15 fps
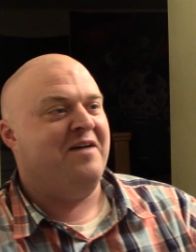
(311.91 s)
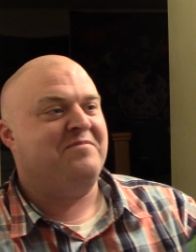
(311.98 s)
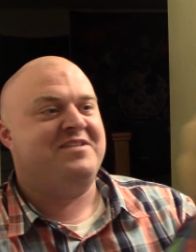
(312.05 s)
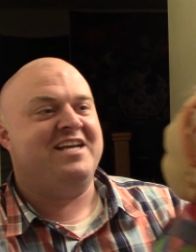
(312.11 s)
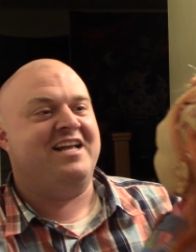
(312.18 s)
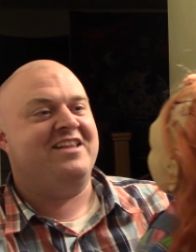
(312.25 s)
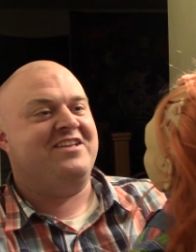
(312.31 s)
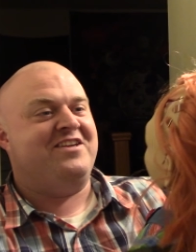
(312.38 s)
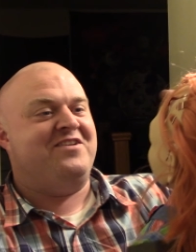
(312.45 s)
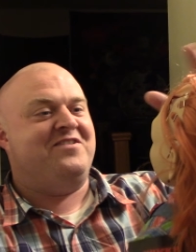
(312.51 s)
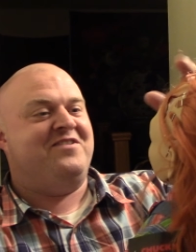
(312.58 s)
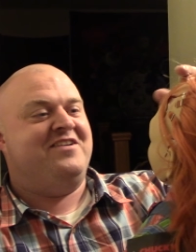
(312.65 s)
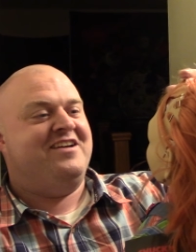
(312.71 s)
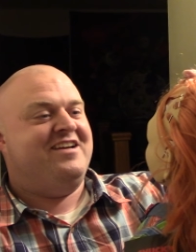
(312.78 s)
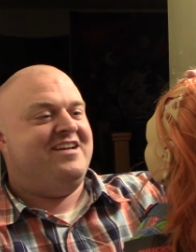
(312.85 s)
telling
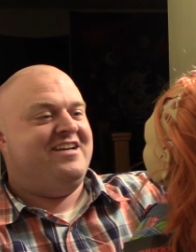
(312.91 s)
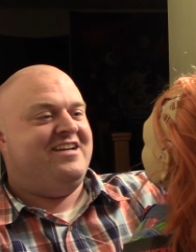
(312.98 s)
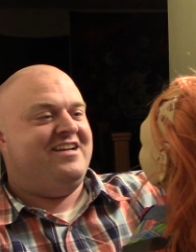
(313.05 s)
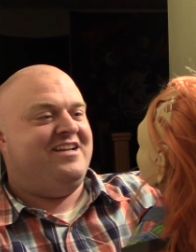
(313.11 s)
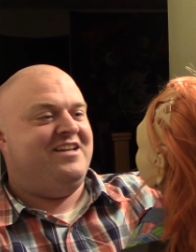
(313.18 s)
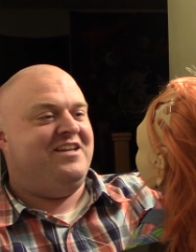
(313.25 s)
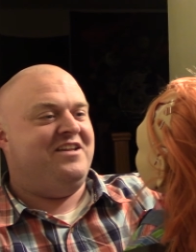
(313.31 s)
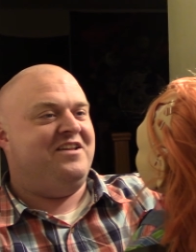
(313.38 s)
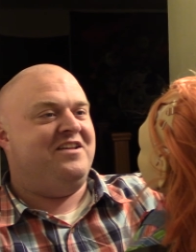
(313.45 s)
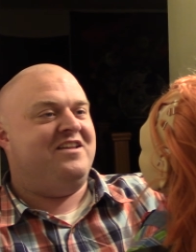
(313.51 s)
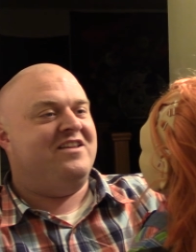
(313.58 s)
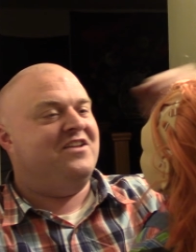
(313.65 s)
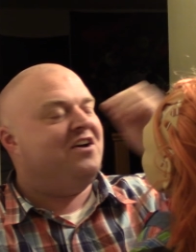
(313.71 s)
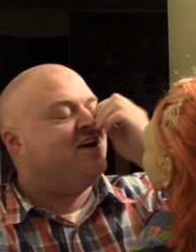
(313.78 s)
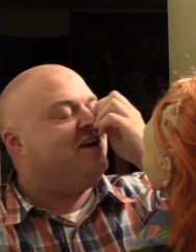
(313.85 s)
you,
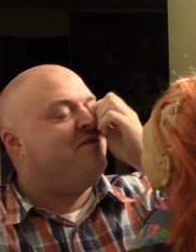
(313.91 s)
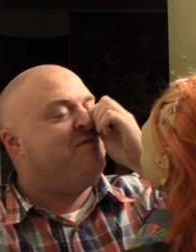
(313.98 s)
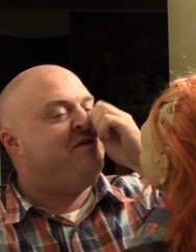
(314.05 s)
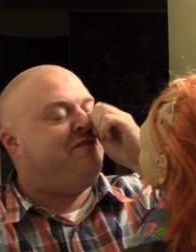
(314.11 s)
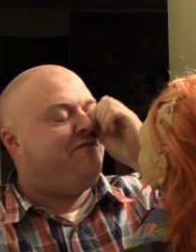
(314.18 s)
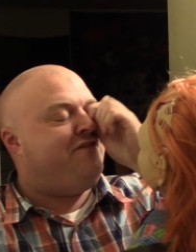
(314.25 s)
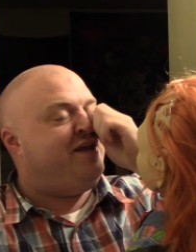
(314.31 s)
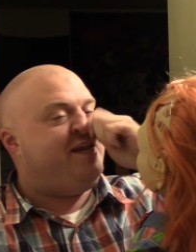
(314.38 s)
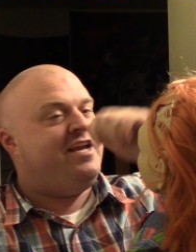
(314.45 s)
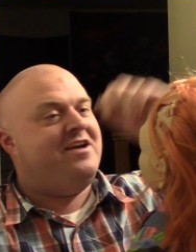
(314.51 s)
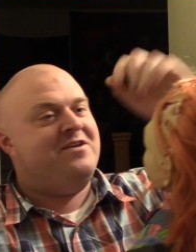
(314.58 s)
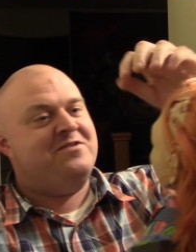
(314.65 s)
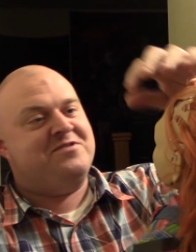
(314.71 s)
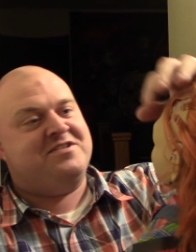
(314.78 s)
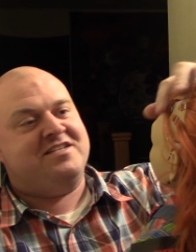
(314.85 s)
look at him in
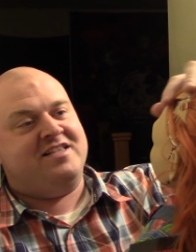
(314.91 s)
videos.